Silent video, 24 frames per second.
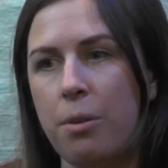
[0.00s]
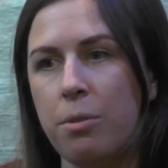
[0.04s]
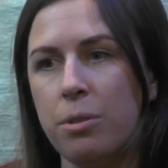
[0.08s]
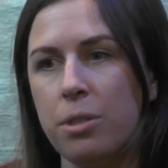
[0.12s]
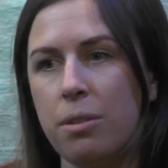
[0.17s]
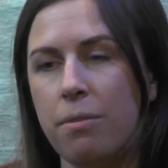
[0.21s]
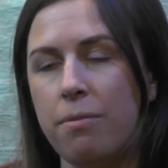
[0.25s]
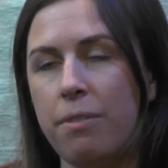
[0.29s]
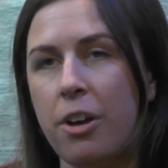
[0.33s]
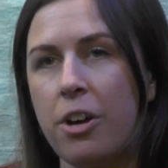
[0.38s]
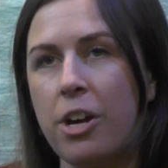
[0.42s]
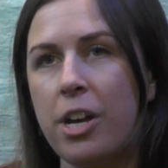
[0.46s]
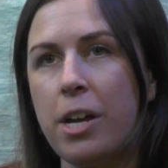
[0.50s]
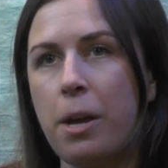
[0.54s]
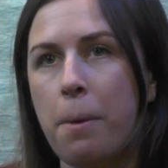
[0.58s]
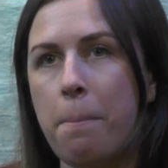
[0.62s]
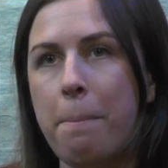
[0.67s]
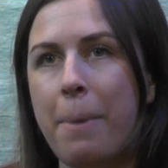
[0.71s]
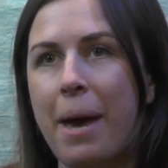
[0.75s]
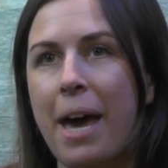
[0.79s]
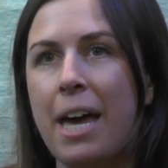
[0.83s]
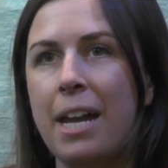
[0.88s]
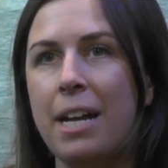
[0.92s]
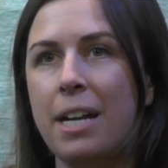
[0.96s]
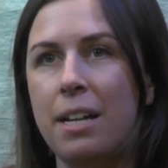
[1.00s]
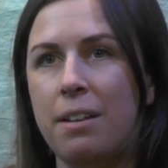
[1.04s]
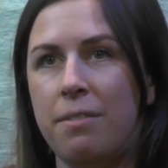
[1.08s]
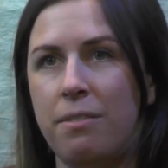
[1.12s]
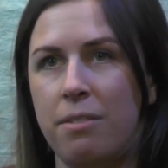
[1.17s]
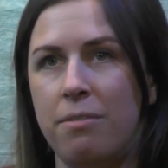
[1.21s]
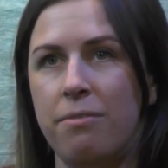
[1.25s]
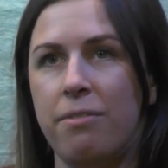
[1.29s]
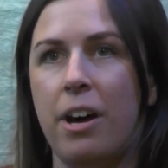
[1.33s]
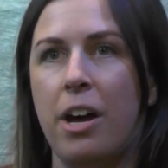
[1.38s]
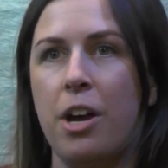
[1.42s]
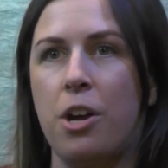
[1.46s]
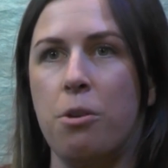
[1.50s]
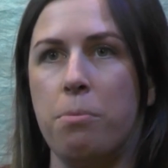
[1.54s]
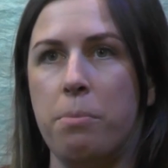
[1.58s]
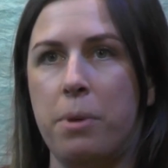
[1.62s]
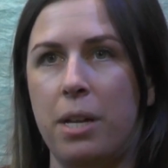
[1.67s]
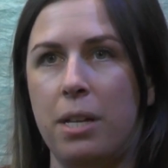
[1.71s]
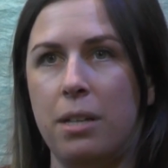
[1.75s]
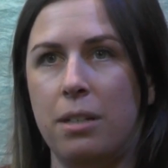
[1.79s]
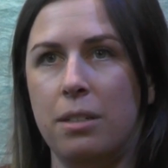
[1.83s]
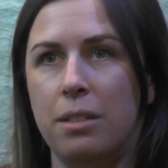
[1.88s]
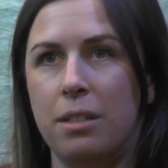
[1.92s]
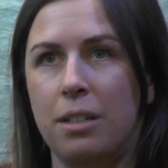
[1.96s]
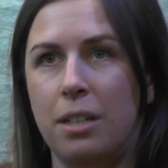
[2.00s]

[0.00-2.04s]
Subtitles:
it was a very competitive environment.